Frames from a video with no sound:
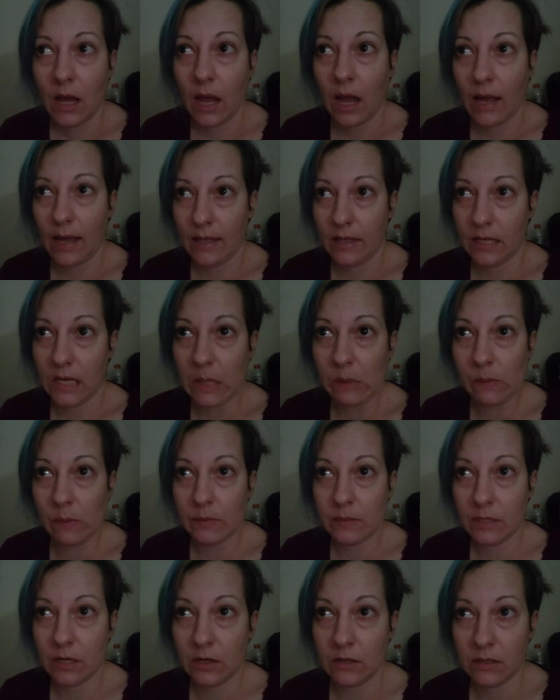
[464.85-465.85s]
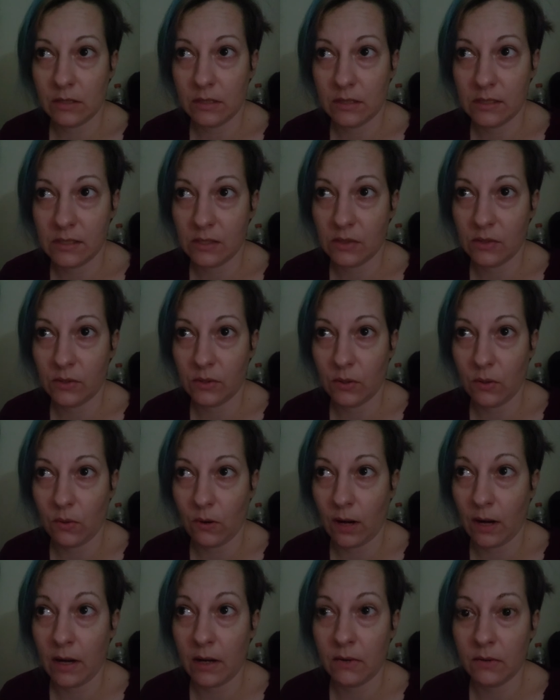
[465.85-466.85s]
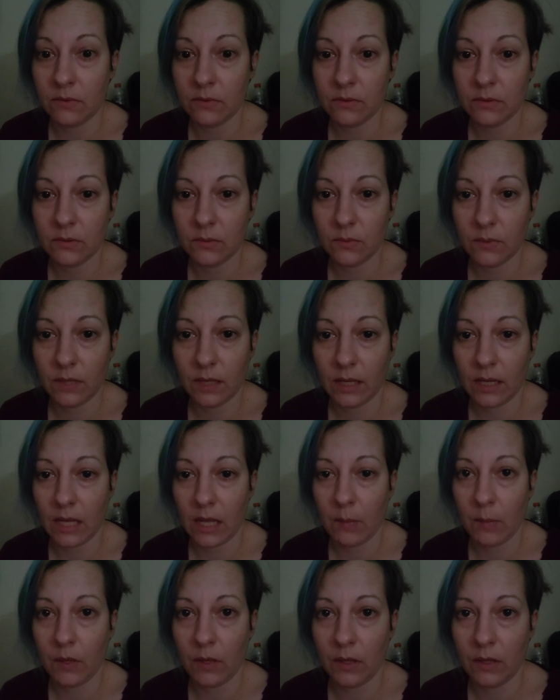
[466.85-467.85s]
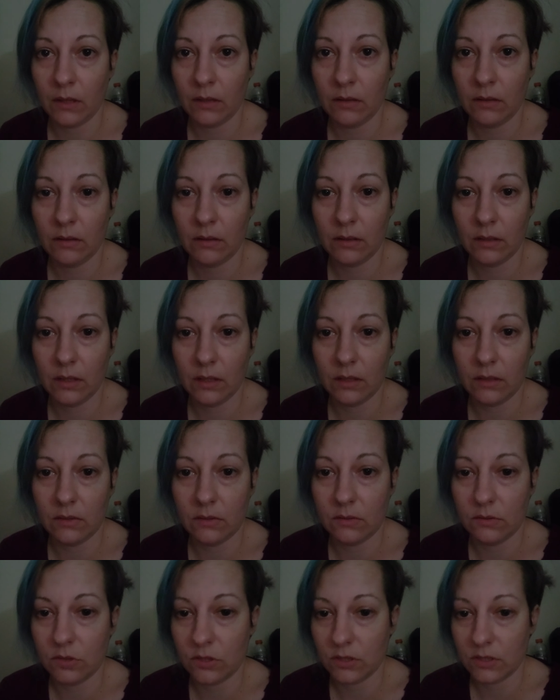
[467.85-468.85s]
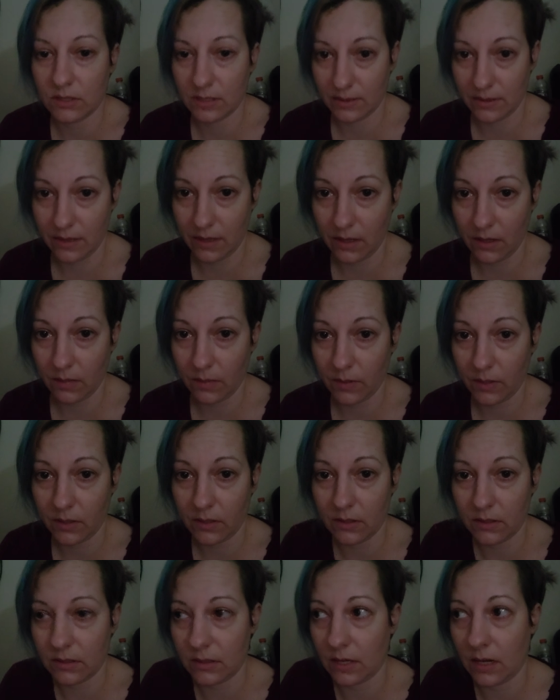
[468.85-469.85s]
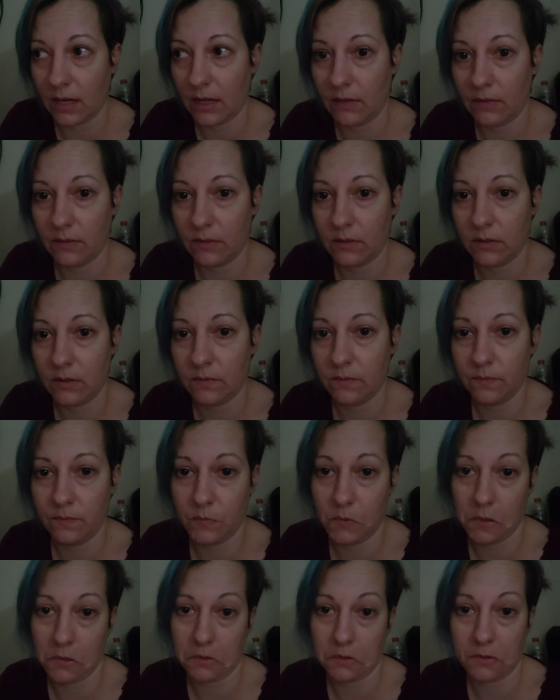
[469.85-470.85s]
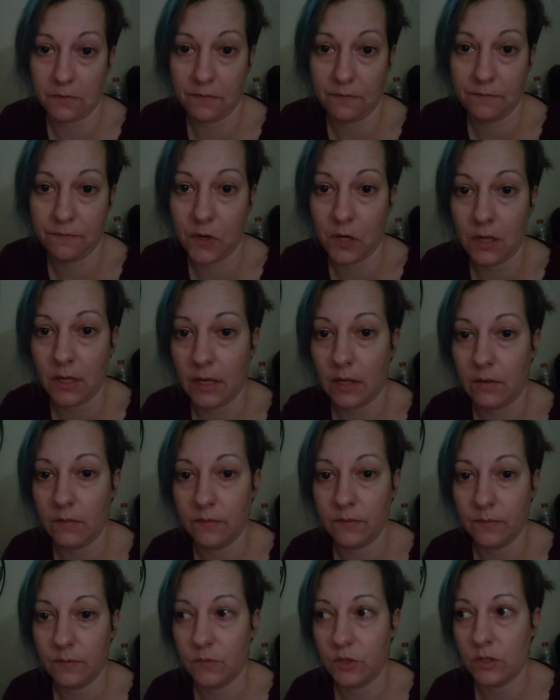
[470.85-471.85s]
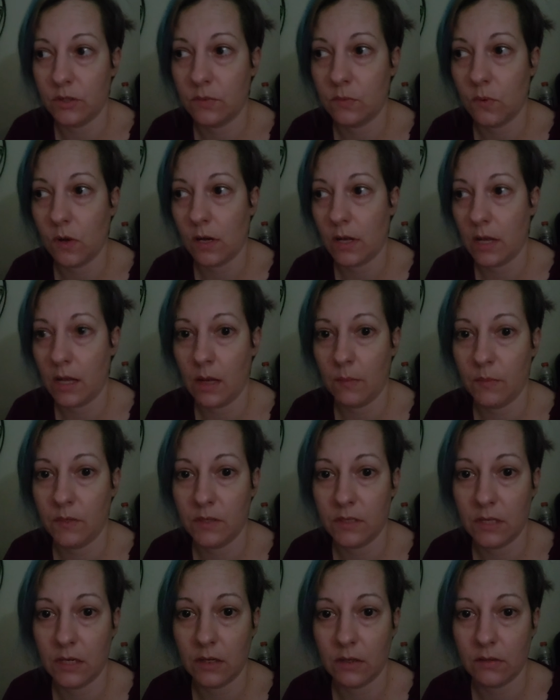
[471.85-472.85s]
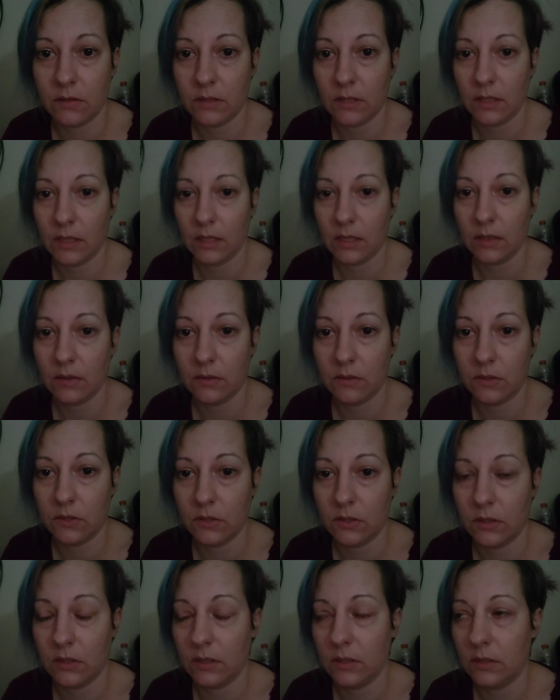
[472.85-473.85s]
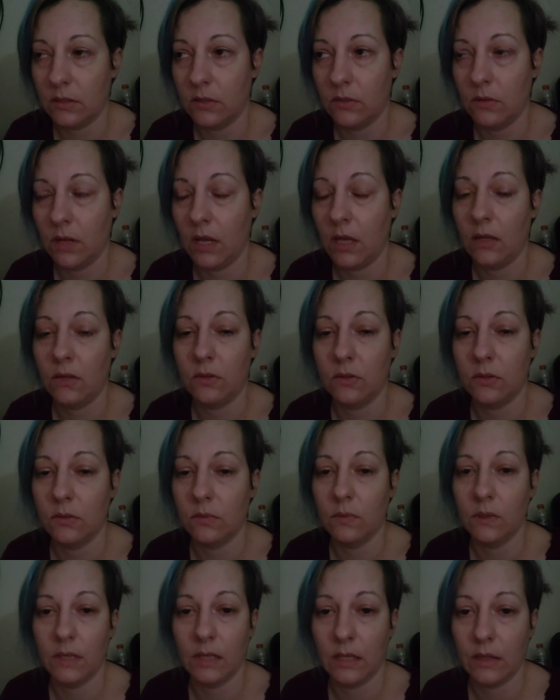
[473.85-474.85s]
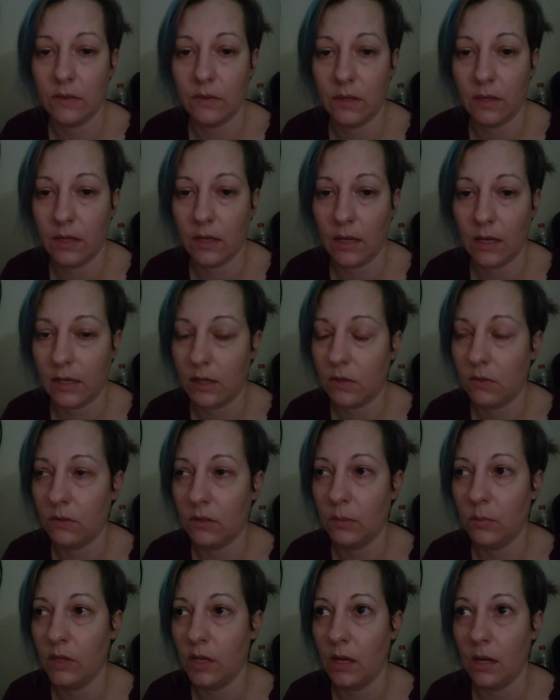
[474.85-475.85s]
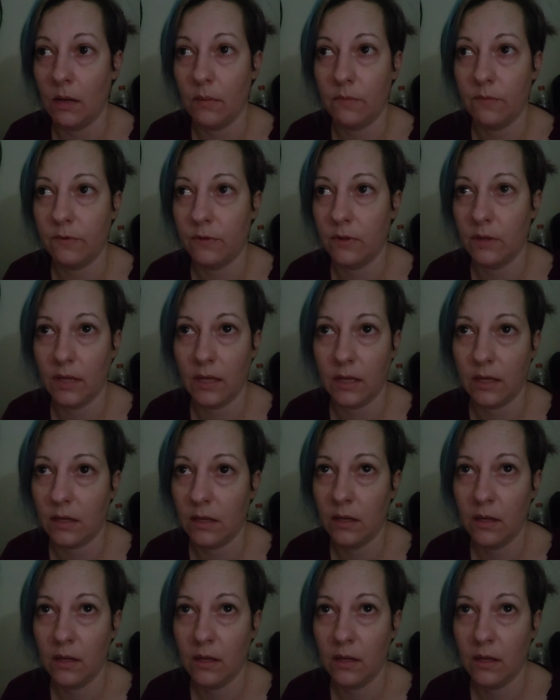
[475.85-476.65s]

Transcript: I had to come upstairs and sit on the ground when I came in and just sit there because thought I was going to fall out from just walking up the stairs. Like, you can't do anything. I can only be up for, like,